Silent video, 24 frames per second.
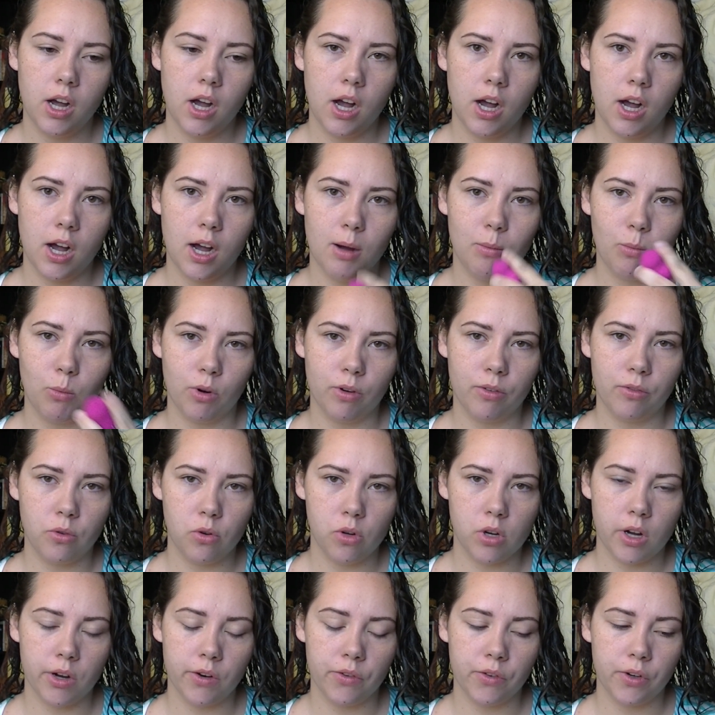more full
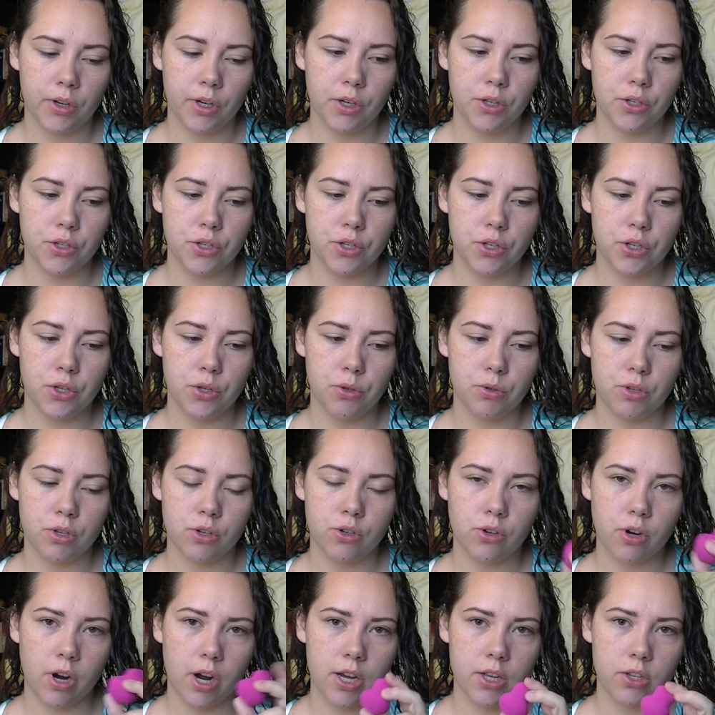coverage to use it
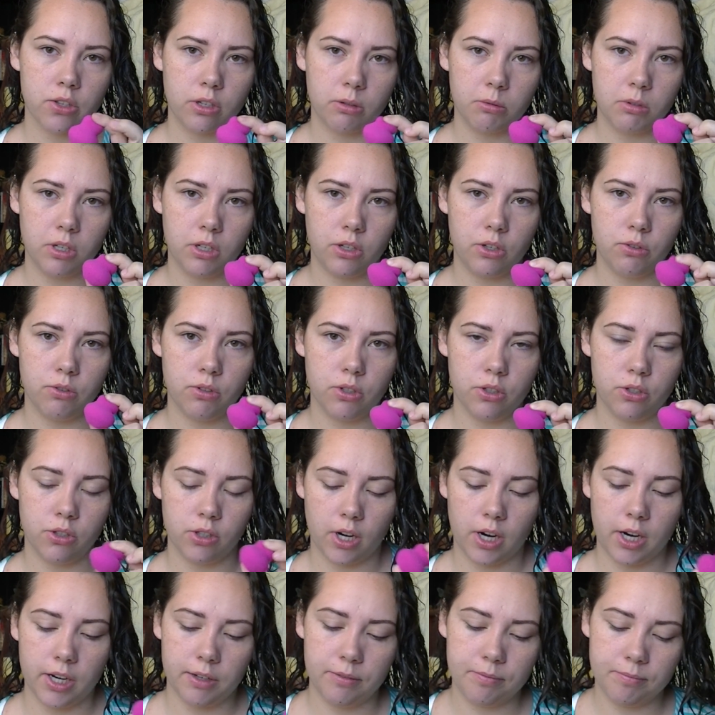dry. So I'm going to use it
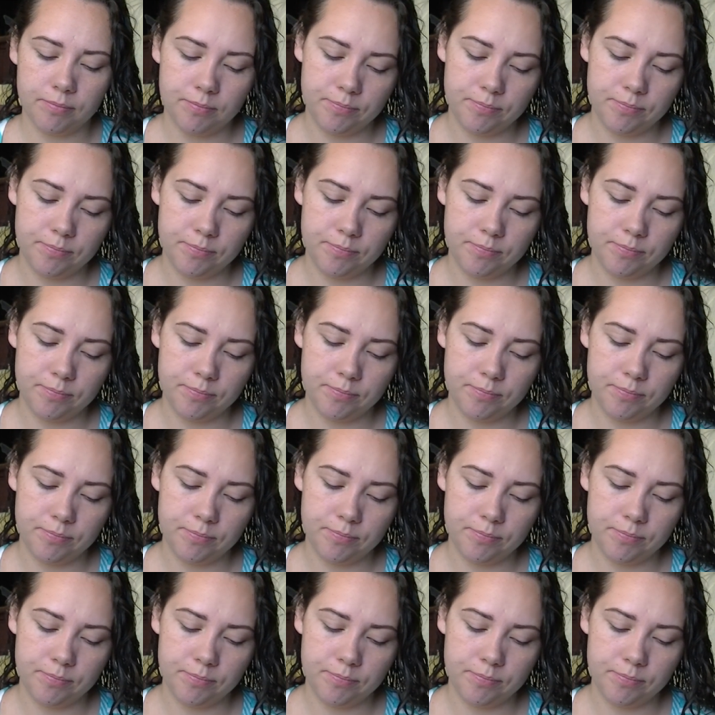dry,